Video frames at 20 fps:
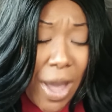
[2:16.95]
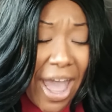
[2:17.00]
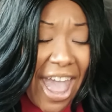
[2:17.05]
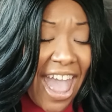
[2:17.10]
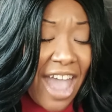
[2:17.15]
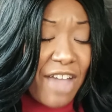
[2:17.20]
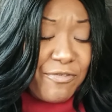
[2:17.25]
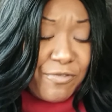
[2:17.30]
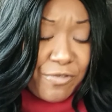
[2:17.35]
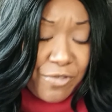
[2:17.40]

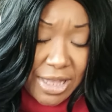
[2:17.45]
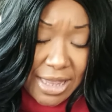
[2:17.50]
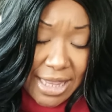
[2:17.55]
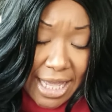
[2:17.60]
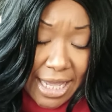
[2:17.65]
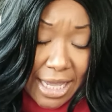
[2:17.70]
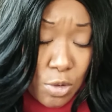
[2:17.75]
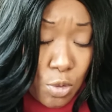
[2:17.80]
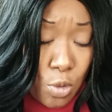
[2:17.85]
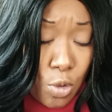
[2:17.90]

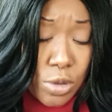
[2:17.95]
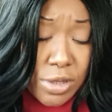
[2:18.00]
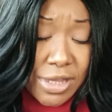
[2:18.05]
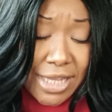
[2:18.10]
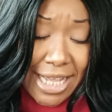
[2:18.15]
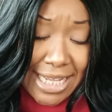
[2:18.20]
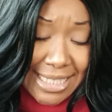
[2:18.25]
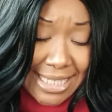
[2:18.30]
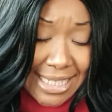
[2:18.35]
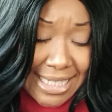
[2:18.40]
everything and all
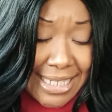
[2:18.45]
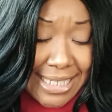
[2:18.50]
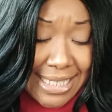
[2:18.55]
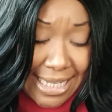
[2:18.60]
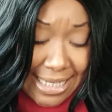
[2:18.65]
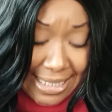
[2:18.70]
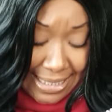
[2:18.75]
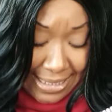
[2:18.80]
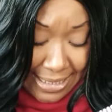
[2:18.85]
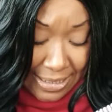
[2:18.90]
things
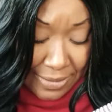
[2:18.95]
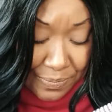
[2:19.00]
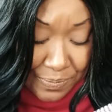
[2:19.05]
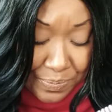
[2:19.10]
exist.